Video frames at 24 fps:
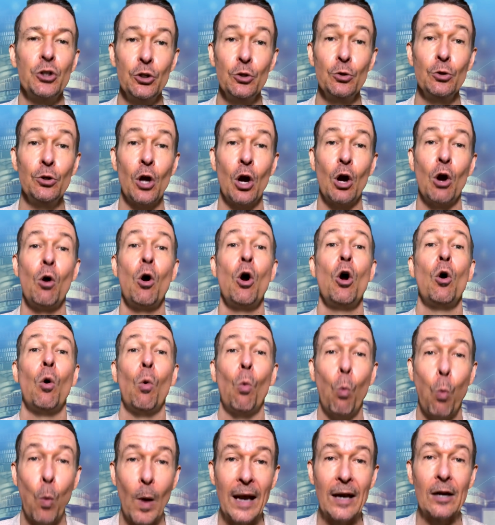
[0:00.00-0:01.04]
you know
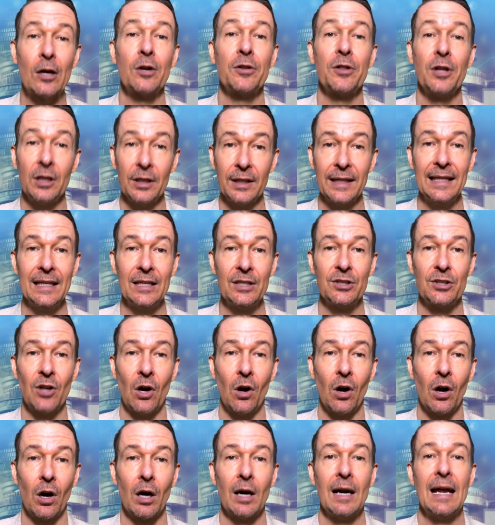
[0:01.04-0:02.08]
where the leaks
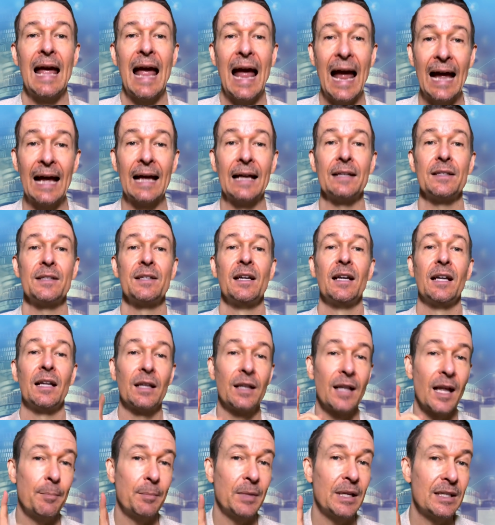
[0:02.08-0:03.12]
are. And
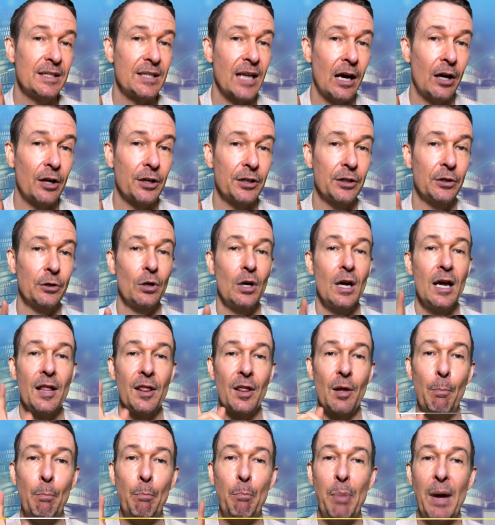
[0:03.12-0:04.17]
let me tell you,
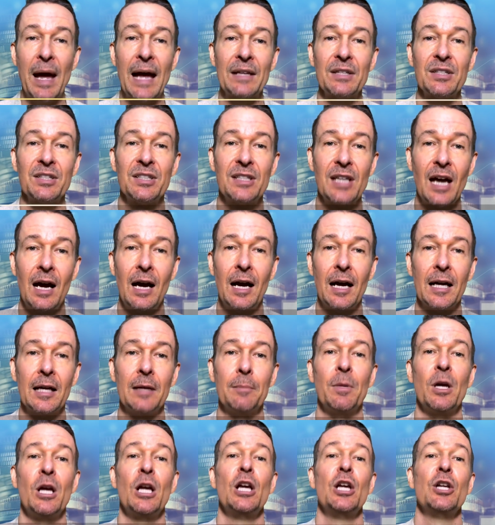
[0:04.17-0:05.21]
the best
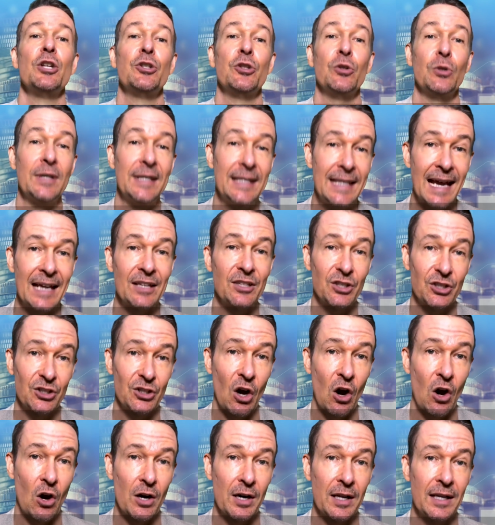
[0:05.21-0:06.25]
time to get
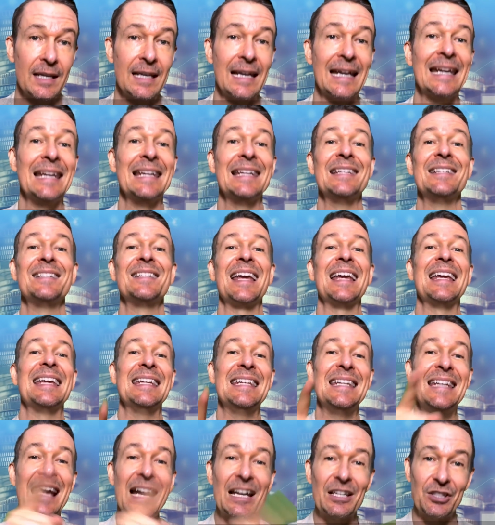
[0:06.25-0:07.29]
started is
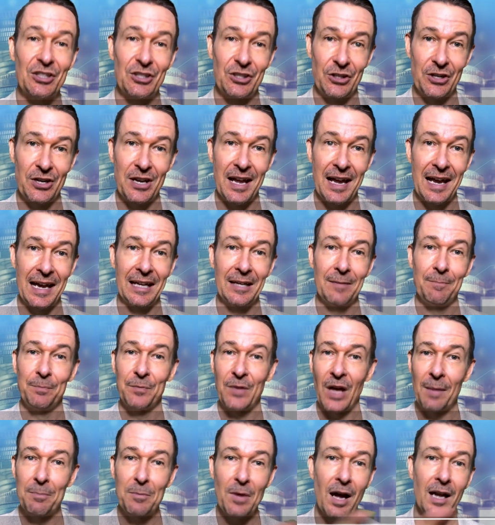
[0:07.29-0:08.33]
yesterday.
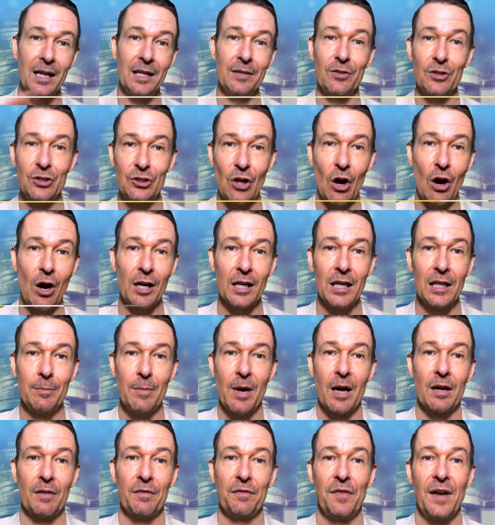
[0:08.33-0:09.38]
I'm not even talking
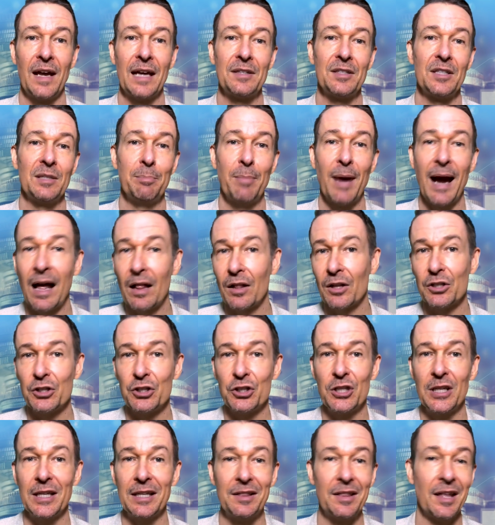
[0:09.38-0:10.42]
about a fancy balance
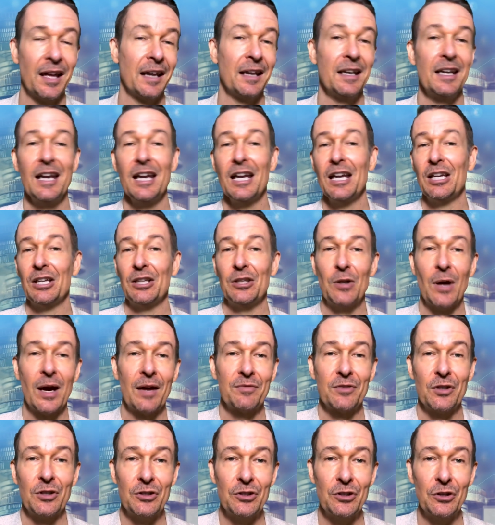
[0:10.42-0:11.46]
sheet that you
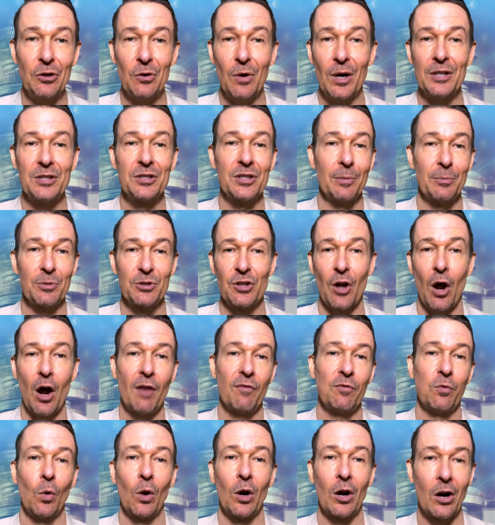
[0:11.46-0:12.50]
have to do on some
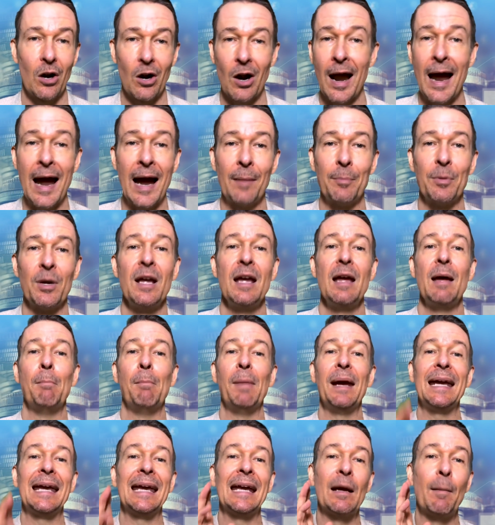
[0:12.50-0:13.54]
software or app.
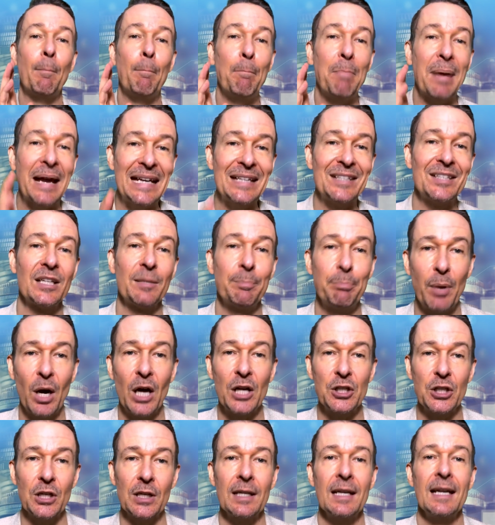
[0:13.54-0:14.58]
Making a basic
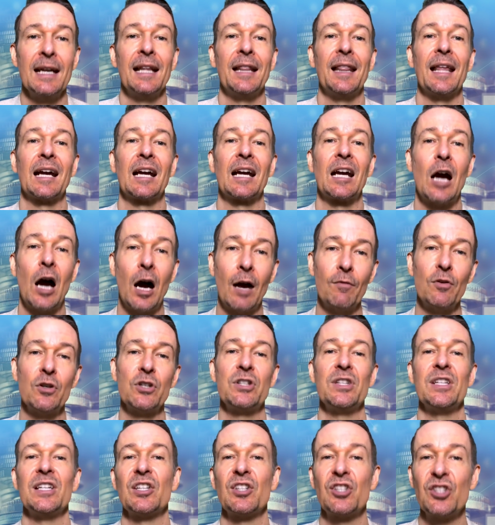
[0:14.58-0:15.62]
budget that
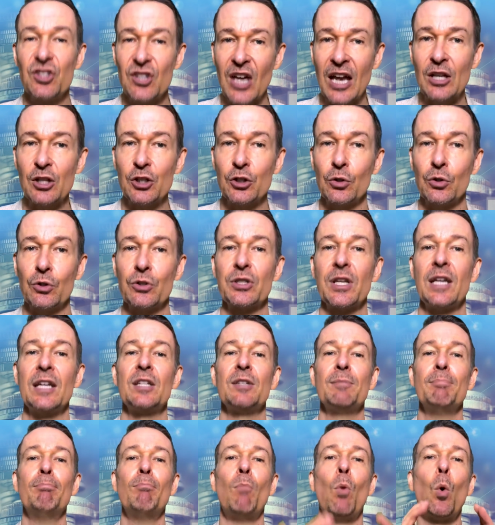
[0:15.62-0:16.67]
covers the essentials
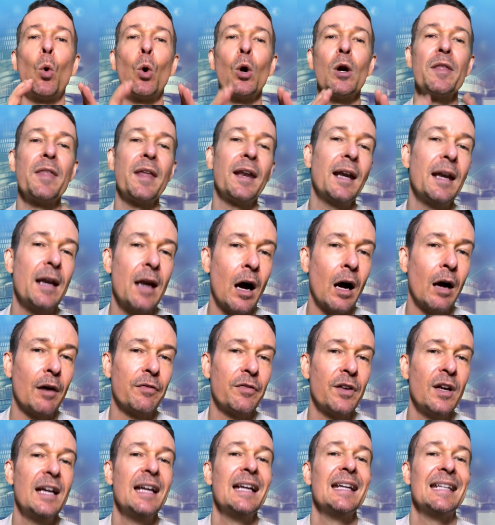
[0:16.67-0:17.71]
is more than
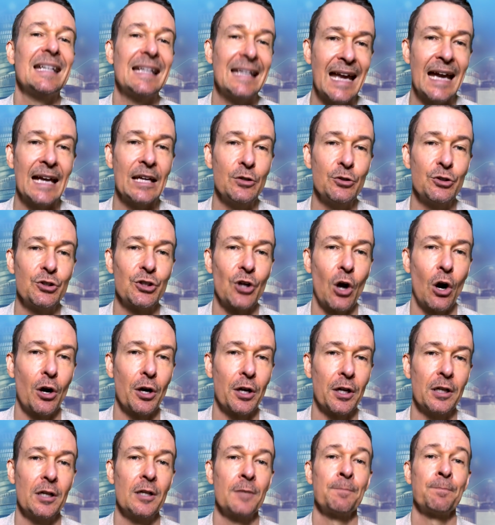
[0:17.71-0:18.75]
enough to get you
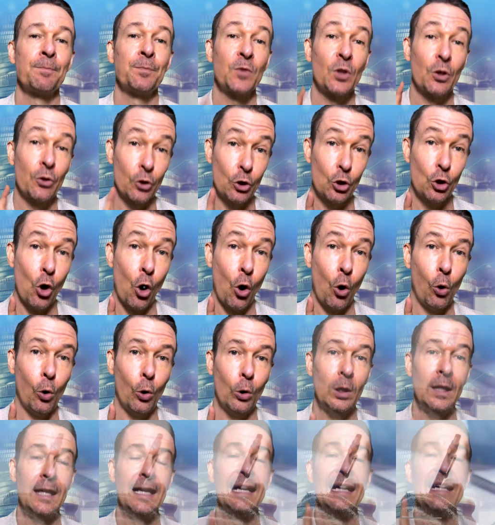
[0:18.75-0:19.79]
started. The goal